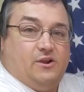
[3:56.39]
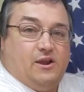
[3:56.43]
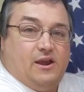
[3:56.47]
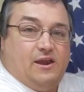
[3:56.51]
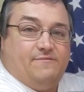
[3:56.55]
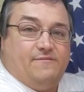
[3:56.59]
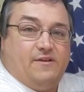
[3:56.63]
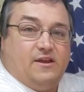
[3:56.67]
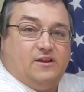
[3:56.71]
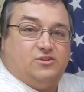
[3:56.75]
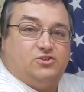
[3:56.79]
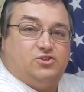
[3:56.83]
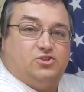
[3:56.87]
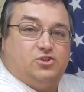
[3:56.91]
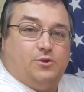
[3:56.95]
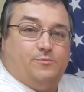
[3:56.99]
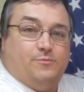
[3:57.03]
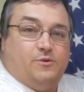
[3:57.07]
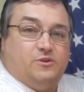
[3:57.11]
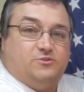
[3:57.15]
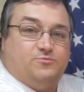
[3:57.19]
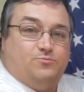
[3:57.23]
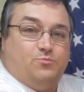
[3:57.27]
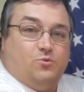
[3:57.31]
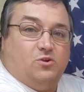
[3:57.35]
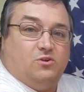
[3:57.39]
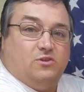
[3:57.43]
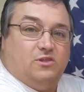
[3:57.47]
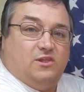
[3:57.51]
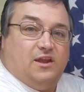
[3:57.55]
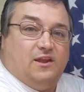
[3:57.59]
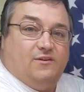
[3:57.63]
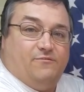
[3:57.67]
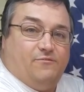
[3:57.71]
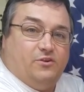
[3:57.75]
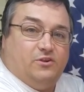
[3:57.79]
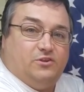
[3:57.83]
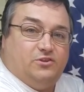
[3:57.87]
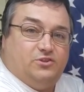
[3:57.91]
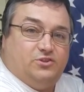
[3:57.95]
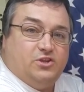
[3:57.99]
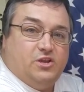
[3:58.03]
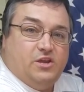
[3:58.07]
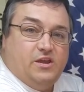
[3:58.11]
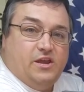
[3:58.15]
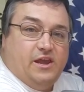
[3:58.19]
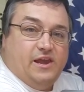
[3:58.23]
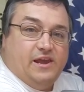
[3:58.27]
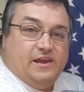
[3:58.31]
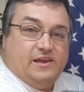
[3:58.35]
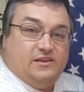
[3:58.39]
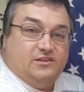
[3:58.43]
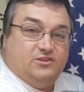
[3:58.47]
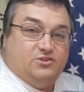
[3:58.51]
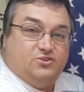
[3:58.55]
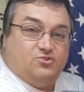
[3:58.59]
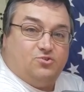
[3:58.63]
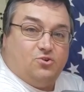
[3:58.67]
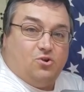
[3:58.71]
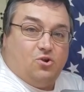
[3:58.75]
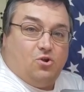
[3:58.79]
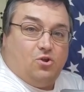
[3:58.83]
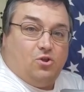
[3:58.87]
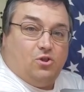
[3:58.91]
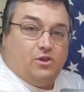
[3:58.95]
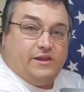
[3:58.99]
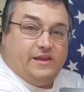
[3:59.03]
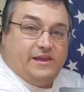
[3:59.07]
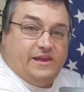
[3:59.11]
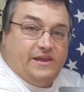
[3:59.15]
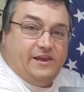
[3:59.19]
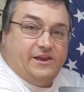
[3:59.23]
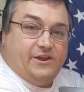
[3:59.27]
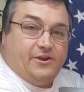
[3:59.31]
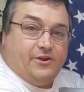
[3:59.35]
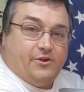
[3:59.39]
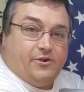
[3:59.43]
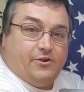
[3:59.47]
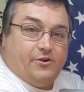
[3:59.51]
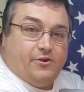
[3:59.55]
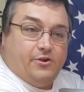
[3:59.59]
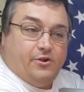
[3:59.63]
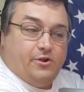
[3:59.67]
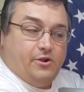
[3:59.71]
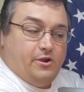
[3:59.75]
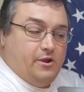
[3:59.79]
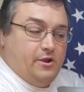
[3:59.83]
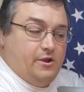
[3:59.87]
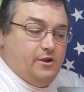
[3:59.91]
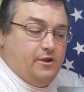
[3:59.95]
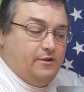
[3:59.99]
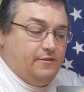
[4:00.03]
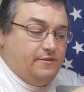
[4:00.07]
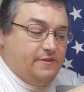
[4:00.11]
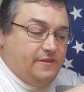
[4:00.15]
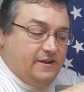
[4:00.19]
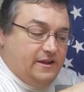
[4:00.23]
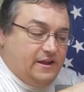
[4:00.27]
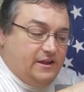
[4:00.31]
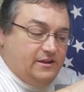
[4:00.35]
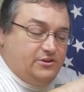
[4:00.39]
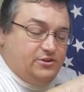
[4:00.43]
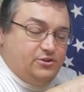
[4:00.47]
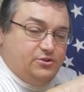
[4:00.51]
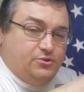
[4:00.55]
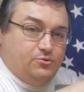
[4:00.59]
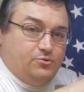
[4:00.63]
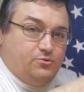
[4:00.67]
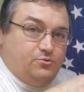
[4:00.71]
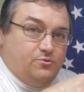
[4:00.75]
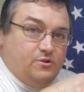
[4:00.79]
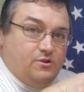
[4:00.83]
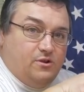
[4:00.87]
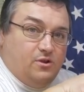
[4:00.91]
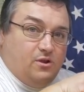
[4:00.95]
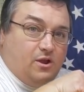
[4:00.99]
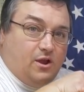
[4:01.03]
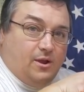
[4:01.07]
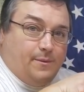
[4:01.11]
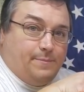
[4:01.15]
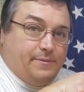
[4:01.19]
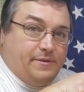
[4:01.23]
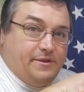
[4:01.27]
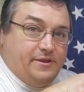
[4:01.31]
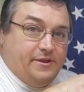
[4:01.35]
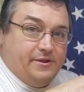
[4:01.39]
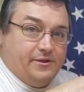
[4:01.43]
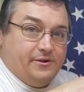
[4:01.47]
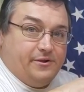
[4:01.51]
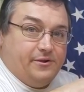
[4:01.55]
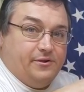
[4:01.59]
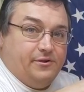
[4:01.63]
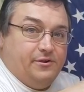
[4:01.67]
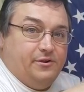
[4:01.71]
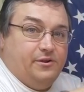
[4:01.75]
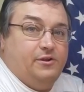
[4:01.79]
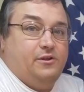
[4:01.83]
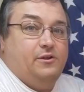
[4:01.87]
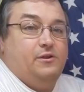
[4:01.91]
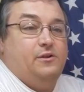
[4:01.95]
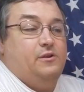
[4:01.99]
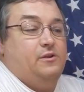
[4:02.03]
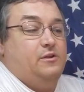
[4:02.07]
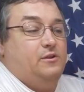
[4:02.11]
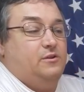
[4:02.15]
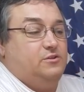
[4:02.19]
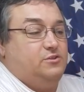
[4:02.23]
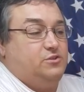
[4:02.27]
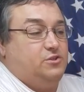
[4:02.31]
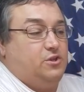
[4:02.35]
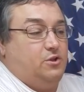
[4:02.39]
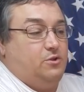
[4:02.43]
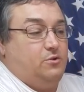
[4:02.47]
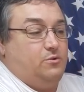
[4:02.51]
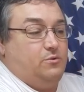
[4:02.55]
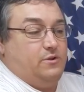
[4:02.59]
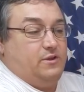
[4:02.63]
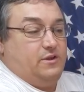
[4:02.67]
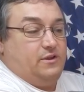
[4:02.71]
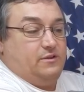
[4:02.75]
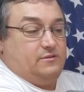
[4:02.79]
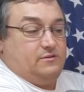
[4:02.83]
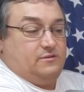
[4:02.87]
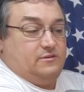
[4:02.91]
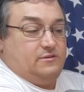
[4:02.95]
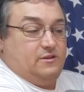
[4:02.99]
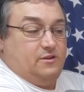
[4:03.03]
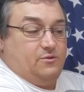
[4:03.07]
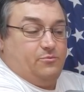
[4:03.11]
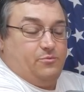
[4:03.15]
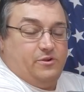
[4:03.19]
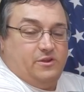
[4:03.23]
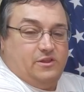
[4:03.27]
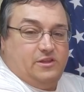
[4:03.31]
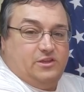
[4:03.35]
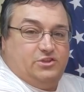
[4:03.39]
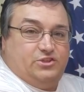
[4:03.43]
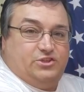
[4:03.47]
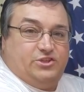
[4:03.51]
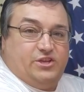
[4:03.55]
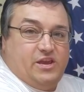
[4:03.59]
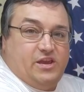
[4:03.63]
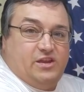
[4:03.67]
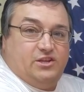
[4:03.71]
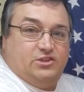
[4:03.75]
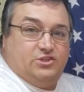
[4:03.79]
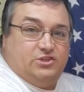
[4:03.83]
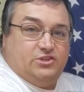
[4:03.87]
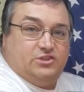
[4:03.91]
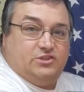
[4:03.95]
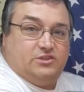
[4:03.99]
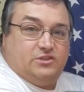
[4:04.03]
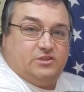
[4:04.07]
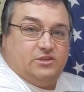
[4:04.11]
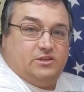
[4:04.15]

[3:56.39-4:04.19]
I've got so much more leverage and control here than I do up here, so it really changes